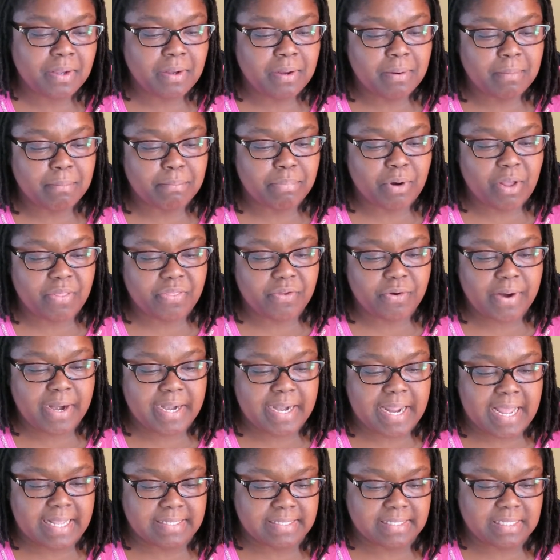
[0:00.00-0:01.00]
Brother
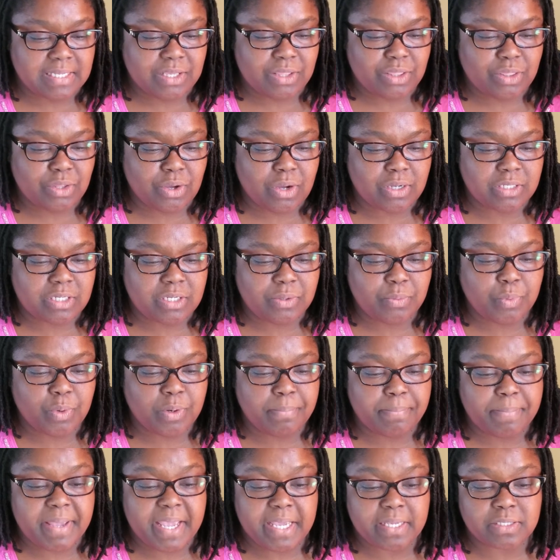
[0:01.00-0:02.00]
Anansi thought he
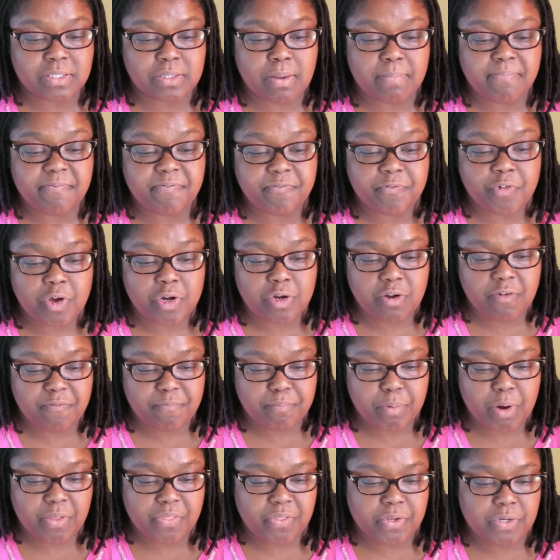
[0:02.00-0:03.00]
would make some fun of
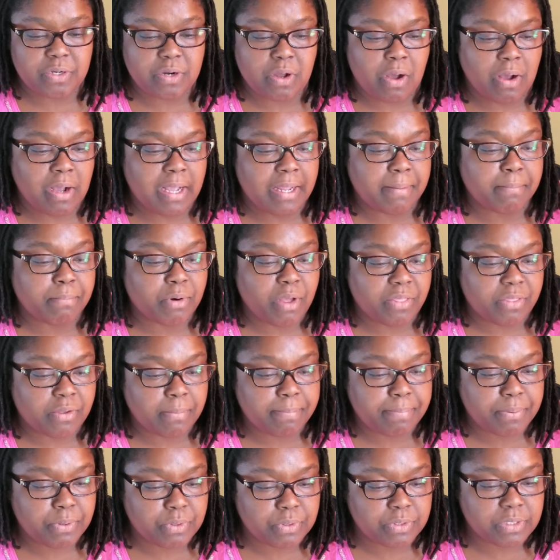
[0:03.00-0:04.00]
Brother Dog and Brother
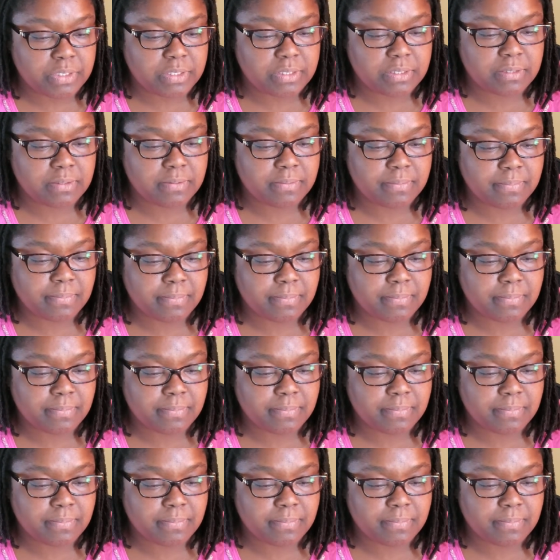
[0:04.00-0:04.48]
Puss.